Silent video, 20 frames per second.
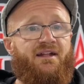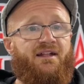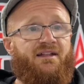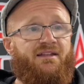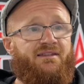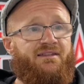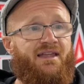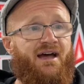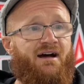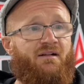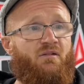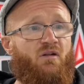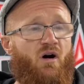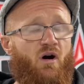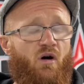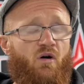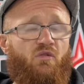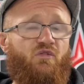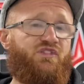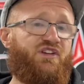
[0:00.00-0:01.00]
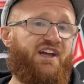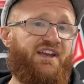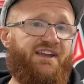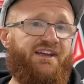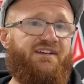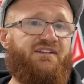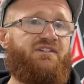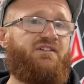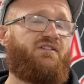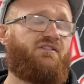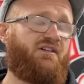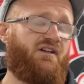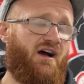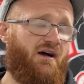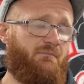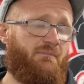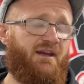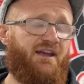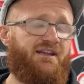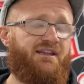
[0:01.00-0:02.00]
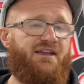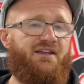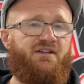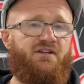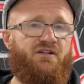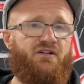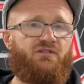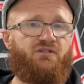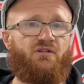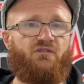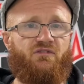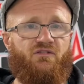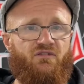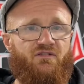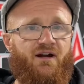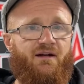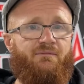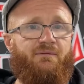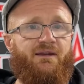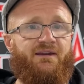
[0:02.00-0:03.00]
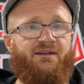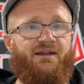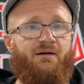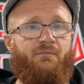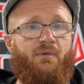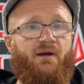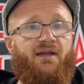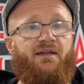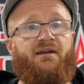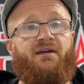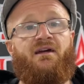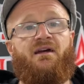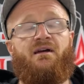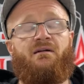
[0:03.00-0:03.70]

Now, not all techniques, admittedly, you could do on a grappling dummy,